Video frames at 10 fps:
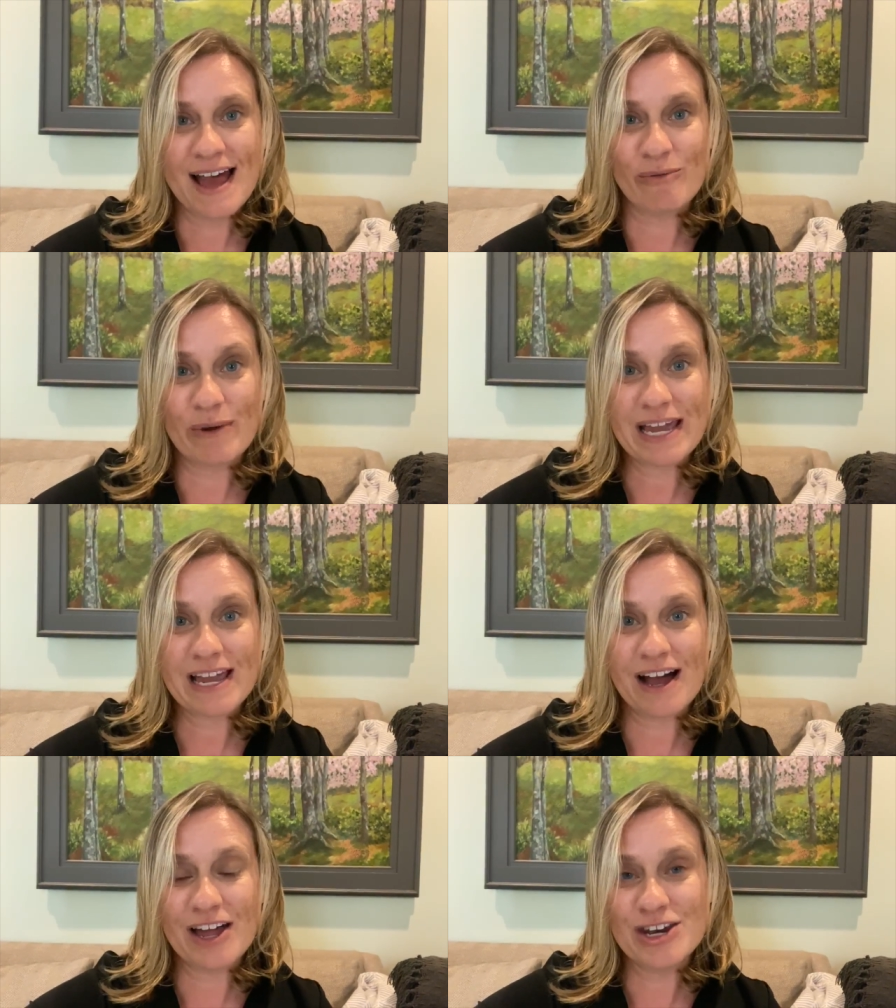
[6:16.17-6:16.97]

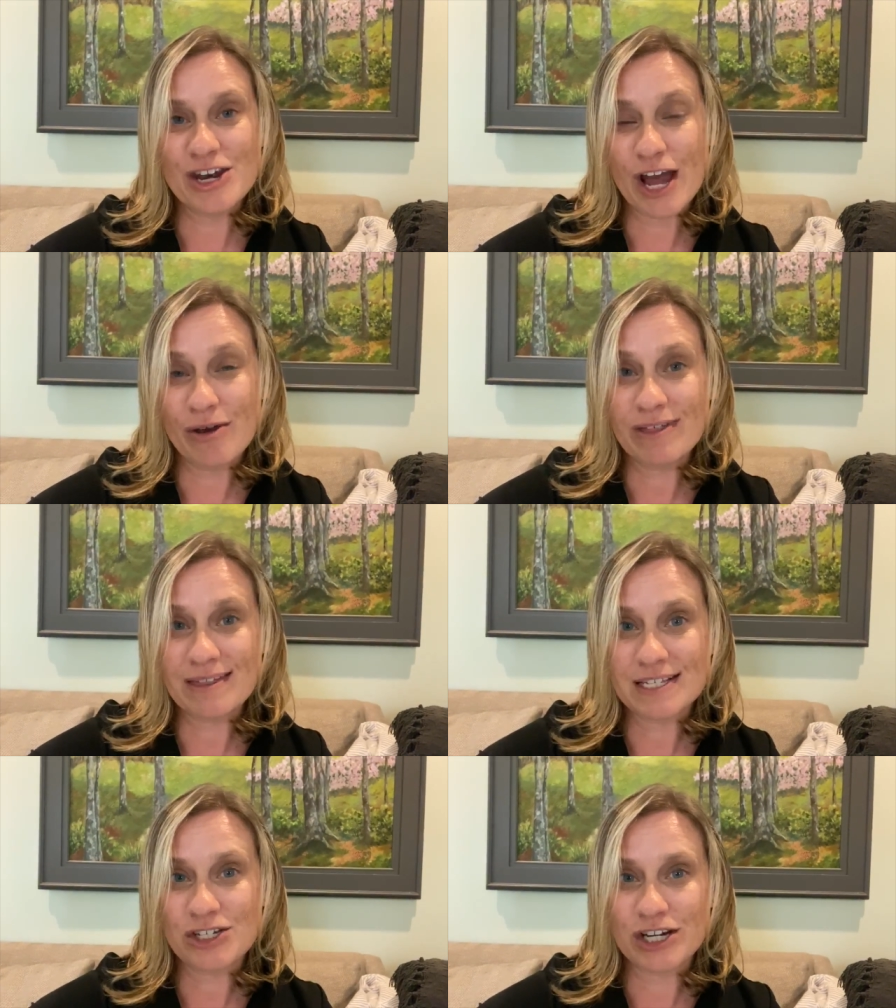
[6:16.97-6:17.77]
We know that
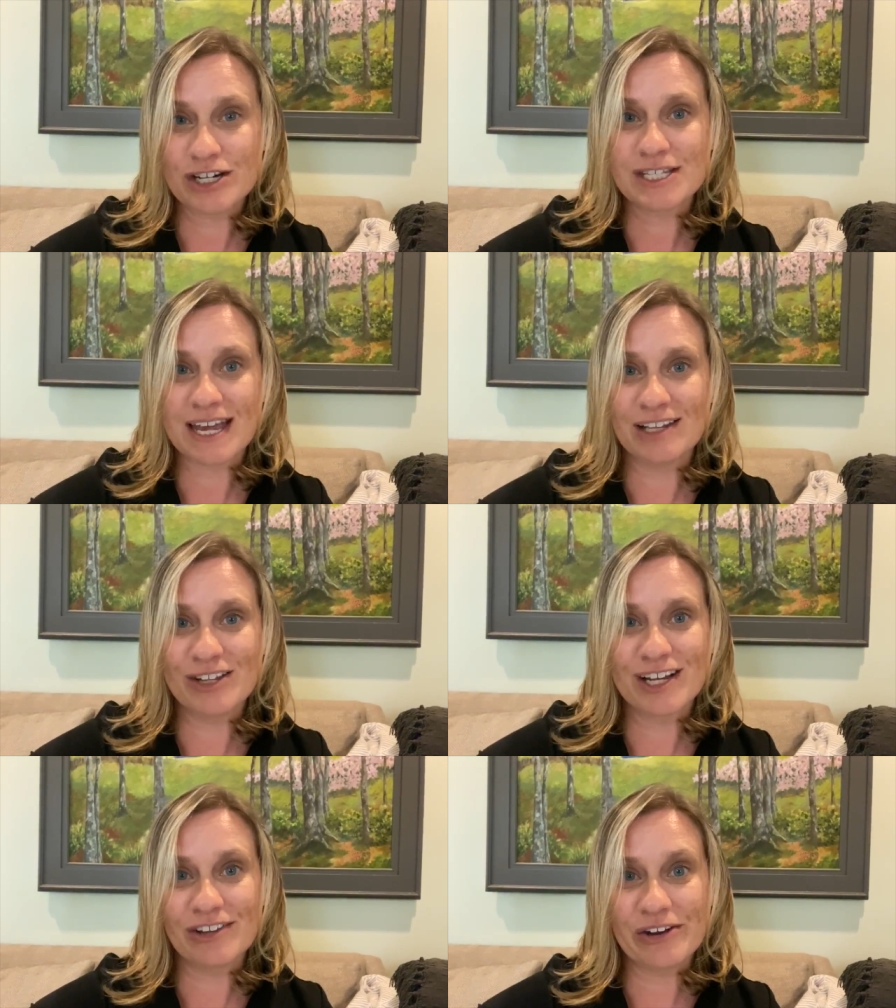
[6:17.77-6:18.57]
this year is going to
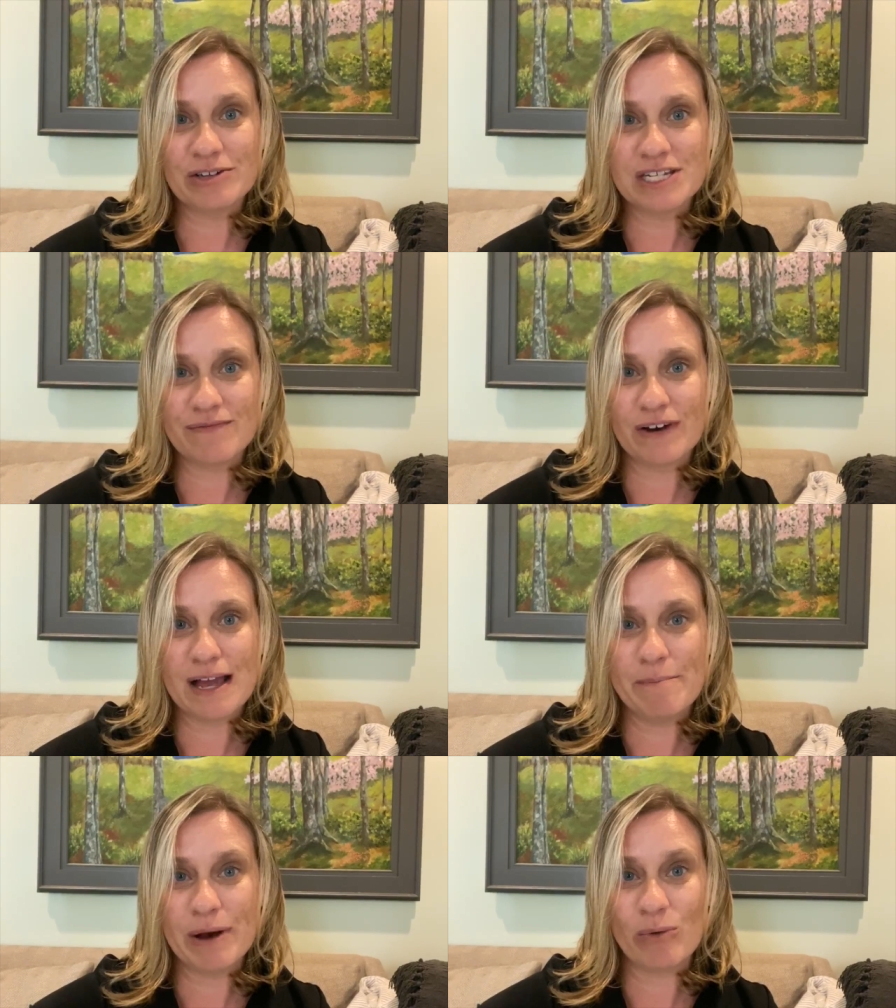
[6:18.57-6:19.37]
look a little
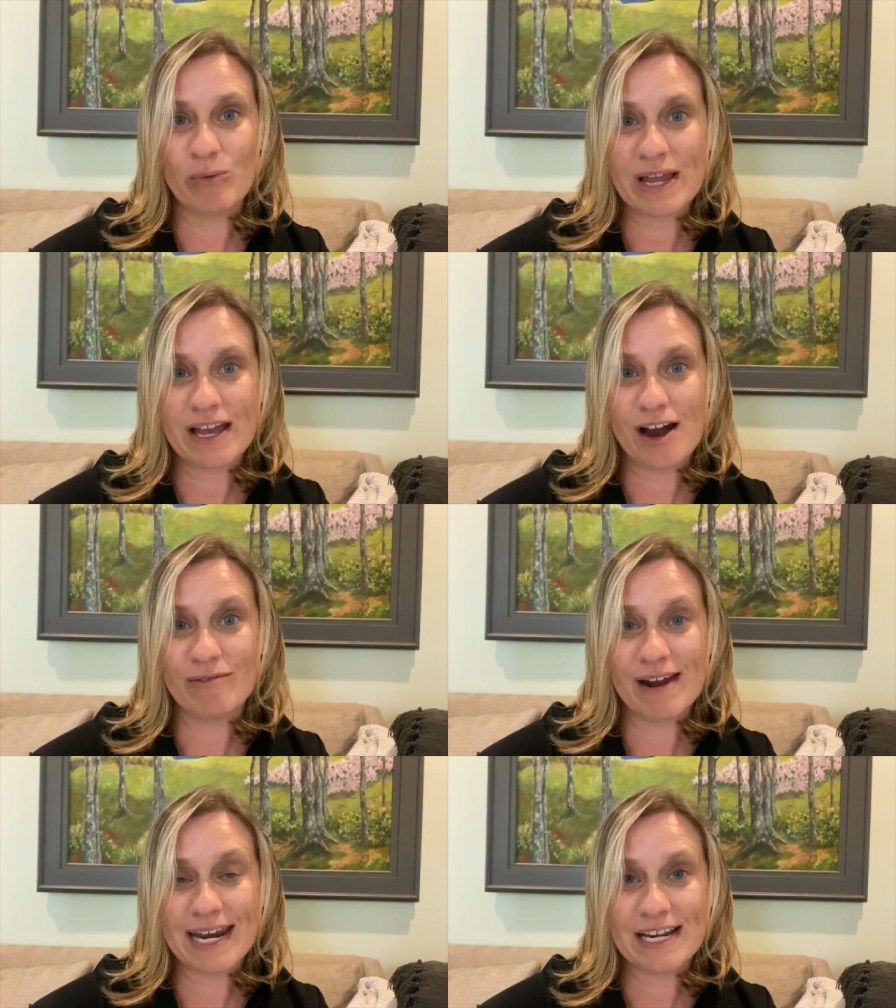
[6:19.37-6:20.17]
different, but we are
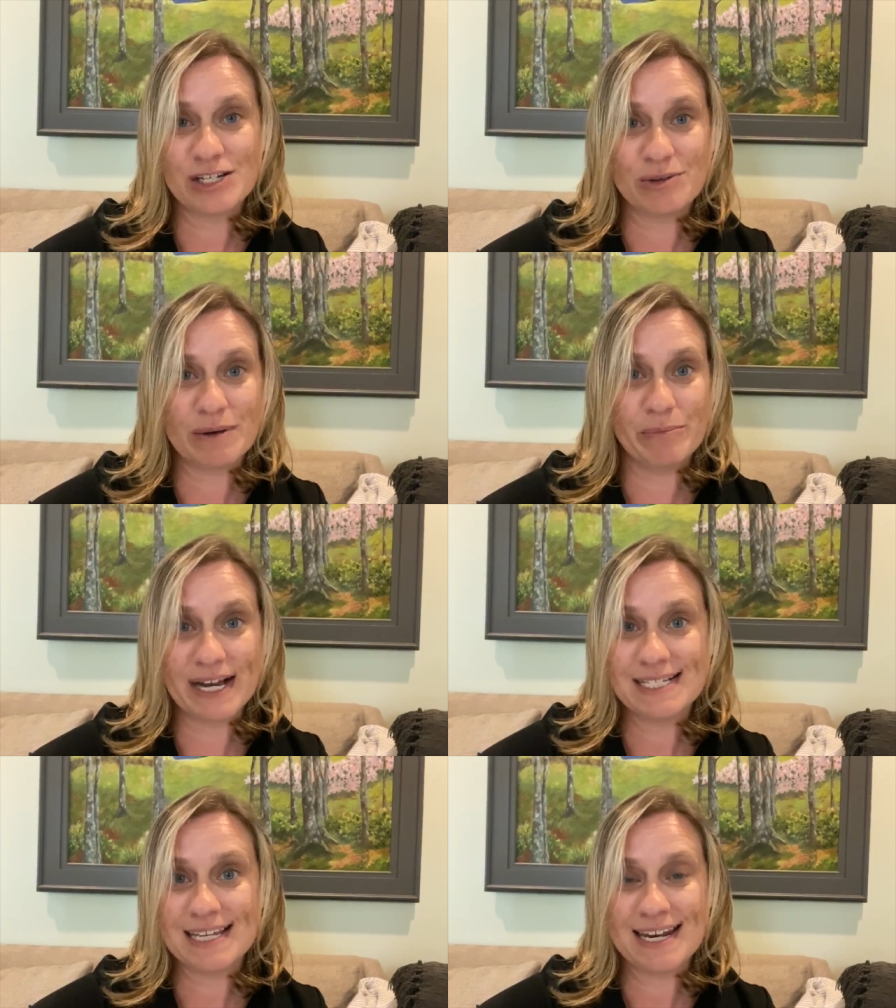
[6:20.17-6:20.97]
ready to
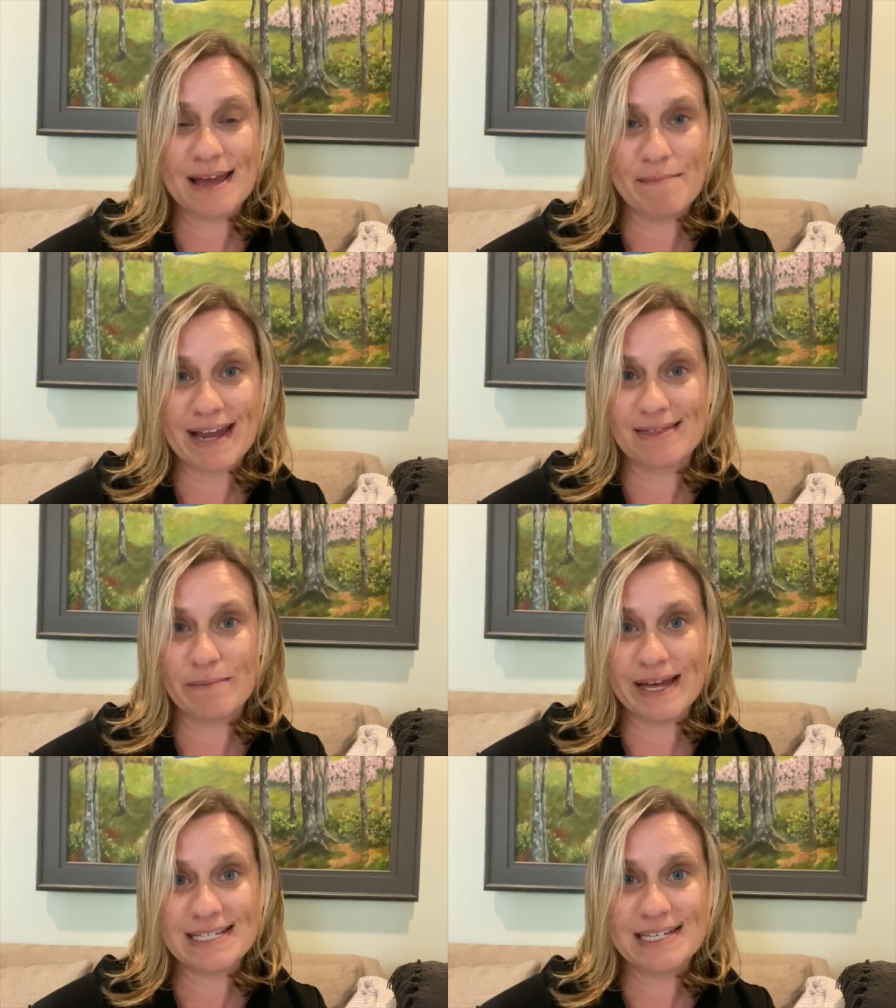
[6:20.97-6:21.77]
embrace it and make the
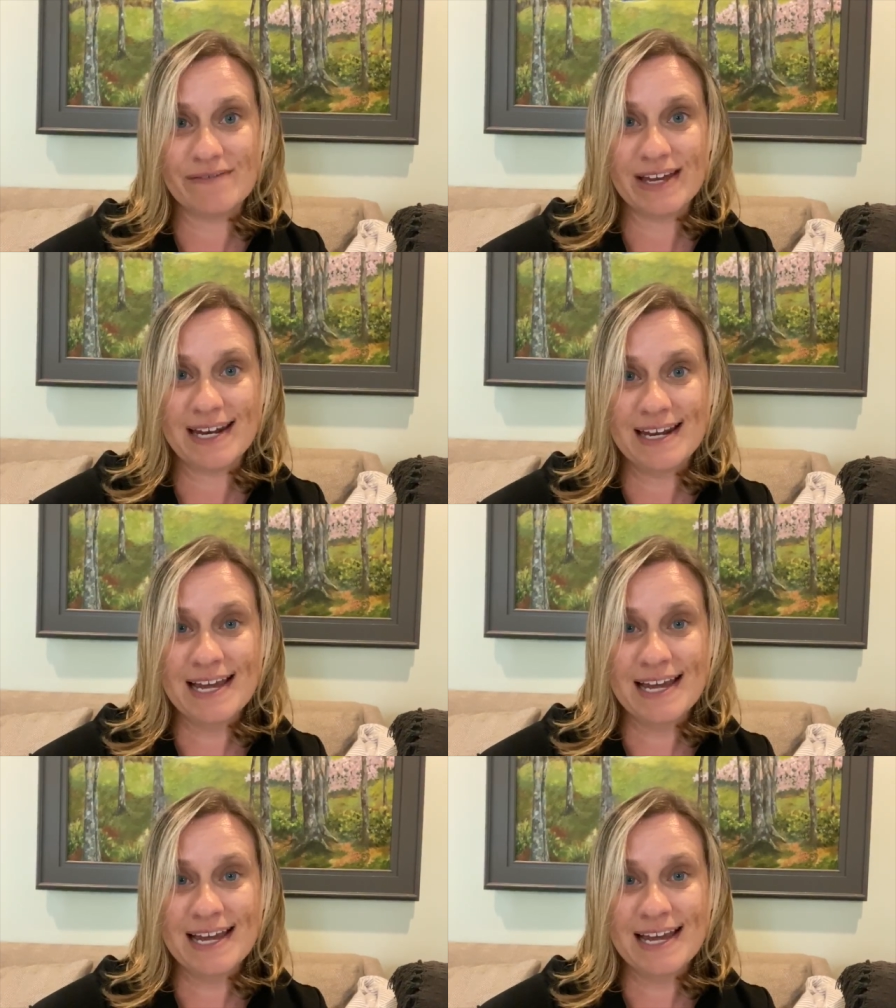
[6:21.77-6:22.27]
best of it.